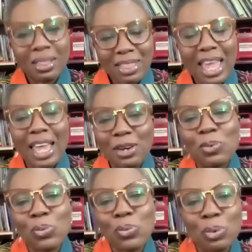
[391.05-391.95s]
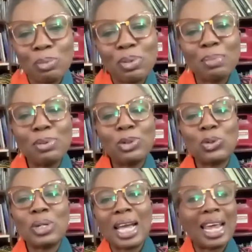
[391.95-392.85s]
then we will be able
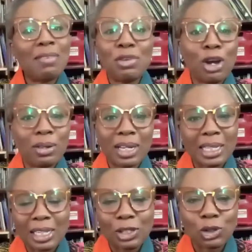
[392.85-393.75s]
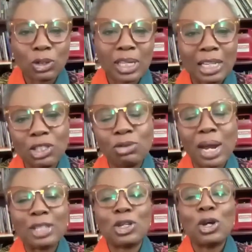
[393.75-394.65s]
to get every other thing in society
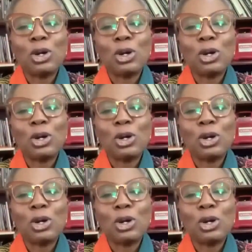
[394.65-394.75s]
right.